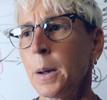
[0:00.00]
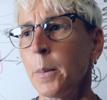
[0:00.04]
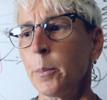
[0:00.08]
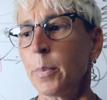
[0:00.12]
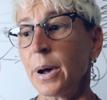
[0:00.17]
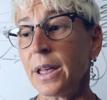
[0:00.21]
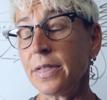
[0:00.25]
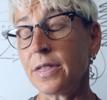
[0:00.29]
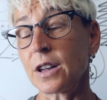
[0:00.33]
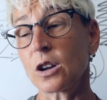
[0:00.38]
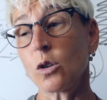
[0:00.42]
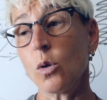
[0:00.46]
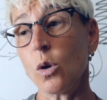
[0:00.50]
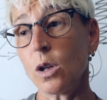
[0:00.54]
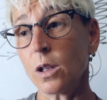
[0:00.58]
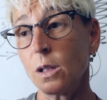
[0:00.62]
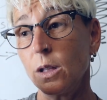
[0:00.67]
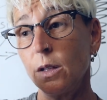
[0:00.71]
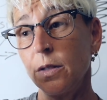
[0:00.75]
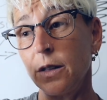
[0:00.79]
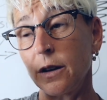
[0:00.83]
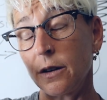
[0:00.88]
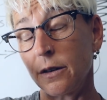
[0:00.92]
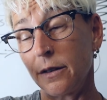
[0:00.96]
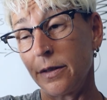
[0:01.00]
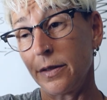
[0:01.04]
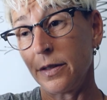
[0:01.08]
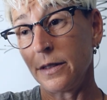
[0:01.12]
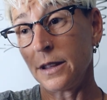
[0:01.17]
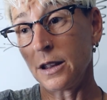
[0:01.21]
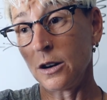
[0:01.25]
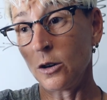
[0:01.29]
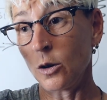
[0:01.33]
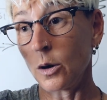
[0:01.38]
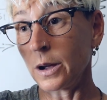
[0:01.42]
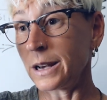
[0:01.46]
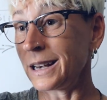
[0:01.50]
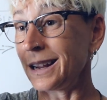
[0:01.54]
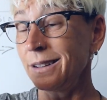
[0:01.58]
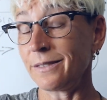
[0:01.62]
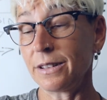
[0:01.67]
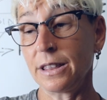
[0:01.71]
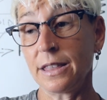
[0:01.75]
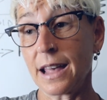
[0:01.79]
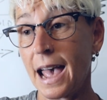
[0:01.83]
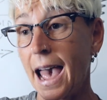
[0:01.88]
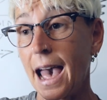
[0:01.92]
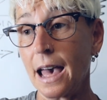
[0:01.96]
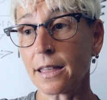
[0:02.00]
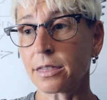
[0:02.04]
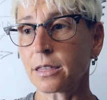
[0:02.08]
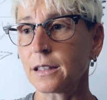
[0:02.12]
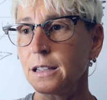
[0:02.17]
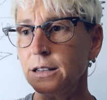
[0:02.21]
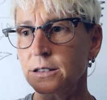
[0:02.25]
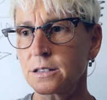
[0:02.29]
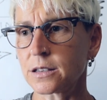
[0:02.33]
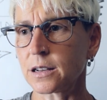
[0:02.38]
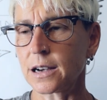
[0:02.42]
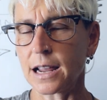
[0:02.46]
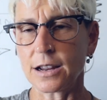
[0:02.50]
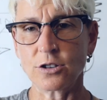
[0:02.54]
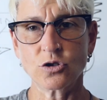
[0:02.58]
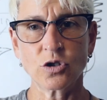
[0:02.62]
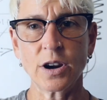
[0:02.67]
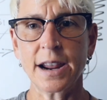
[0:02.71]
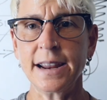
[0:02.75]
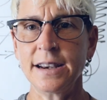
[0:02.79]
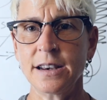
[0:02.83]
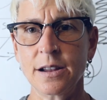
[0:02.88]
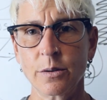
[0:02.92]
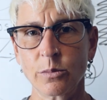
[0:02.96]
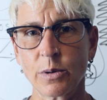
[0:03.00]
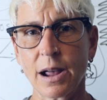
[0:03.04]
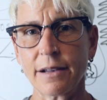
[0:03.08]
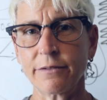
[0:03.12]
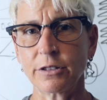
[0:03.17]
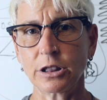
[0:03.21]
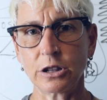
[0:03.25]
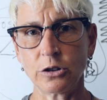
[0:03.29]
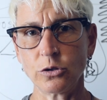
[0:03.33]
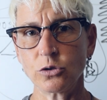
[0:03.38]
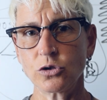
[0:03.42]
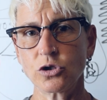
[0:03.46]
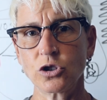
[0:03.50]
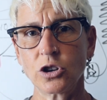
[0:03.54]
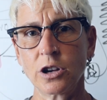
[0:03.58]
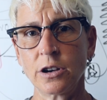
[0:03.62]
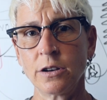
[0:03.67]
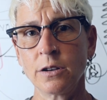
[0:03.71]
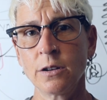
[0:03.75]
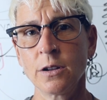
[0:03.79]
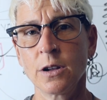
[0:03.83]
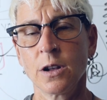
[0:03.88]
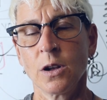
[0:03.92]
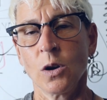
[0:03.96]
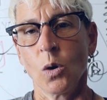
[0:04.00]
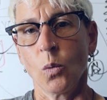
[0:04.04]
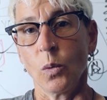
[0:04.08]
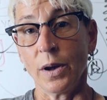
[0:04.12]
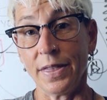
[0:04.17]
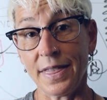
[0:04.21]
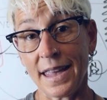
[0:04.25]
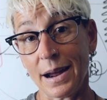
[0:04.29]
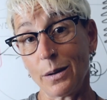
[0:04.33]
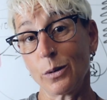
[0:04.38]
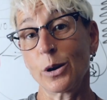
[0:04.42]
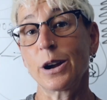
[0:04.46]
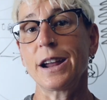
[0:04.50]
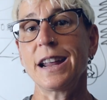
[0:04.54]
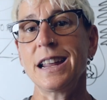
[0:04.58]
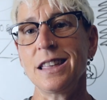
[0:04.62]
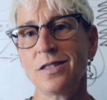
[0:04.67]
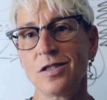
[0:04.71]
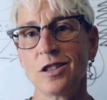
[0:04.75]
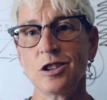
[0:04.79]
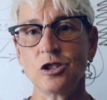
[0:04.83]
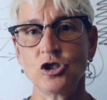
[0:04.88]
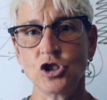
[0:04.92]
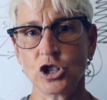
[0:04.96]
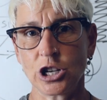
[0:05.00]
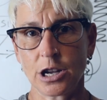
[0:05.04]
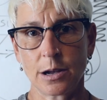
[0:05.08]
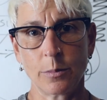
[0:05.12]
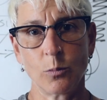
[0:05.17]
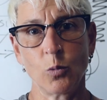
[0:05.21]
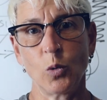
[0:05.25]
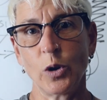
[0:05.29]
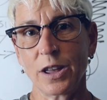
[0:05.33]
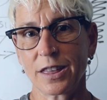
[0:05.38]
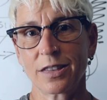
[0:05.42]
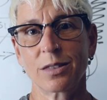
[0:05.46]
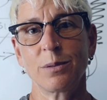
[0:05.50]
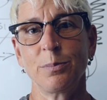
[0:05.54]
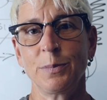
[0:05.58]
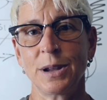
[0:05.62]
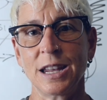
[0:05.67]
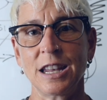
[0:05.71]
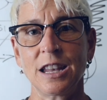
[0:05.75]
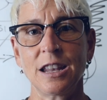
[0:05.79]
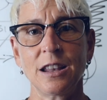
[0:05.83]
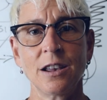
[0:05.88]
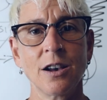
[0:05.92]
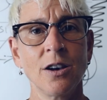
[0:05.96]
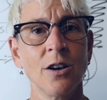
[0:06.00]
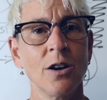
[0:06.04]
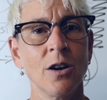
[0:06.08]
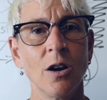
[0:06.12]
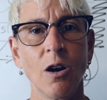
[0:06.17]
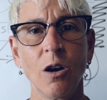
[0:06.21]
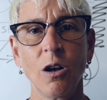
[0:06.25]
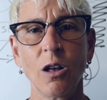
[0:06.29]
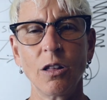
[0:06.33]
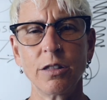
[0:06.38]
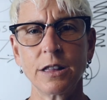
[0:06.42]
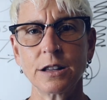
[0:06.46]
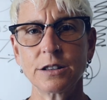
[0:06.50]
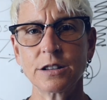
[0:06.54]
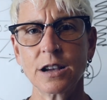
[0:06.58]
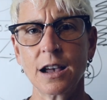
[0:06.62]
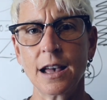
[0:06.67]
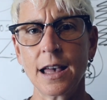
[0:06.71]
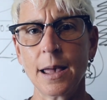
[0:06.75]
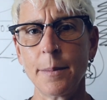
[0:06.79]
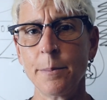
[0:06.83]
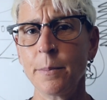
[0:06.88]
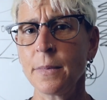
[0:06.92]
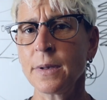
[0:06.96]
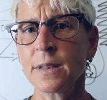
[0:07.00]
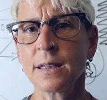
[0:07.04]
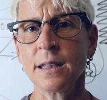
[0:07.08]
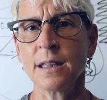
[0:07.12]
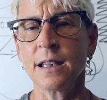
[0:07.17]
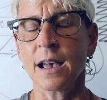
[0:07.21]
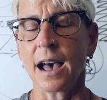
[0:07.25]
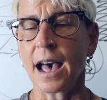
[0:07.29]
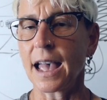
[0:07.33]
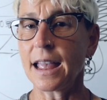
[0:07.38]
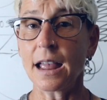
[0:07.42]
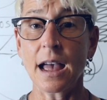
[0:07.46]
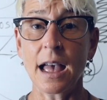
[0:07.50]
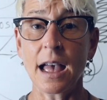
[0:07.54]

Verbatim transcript: But the goal, they're, you know, and even the athletes that I trained at Revolution when they were in the gym with me all the time, I,